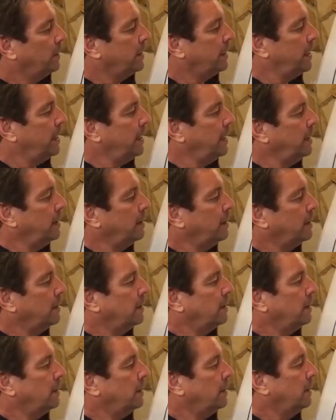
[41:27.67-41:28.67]
Okay?
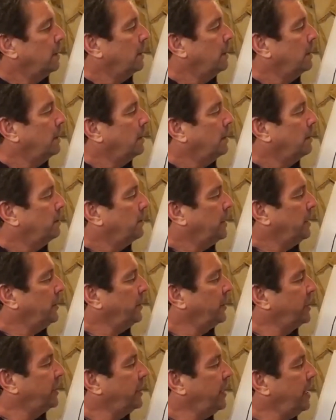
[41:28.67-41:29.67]
But
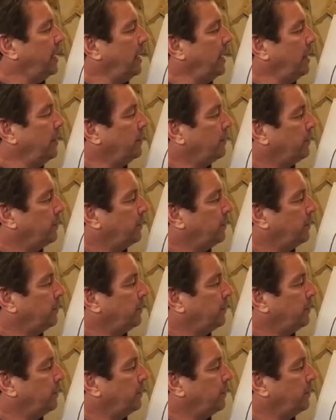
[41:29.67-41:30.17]
you see,